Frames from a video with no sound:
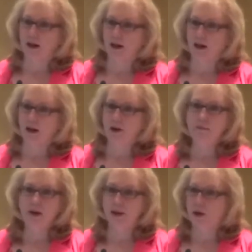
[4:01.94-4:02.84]
all
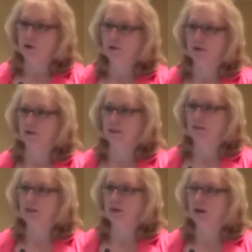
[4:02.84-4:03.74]
my coders,
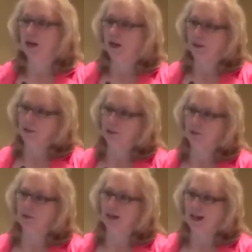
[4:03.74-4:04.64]
even though I had
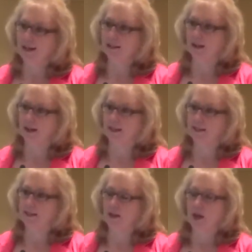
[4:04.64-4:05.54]
internal
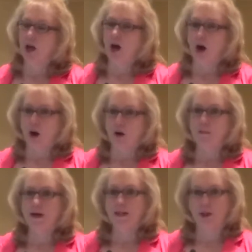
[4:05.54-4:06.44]
guidelines, all
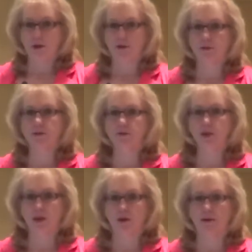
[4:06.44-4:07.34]
my coders were
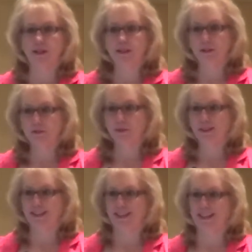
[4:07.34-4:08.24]
coding
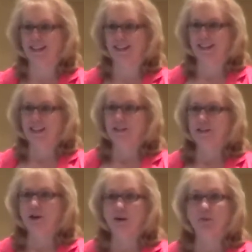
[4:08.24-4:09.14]
differently.
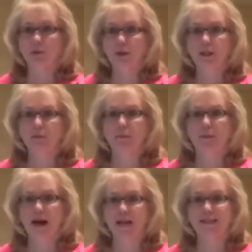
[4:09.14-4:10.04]
So it really went
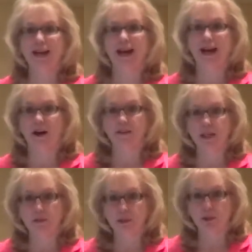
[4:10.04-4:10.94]
back to how
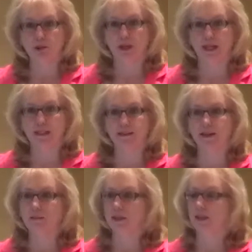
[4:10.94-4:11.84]
they were trained.
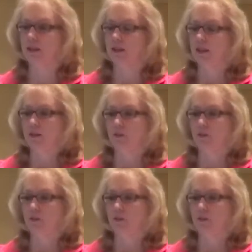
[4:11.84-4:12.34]
I mean, it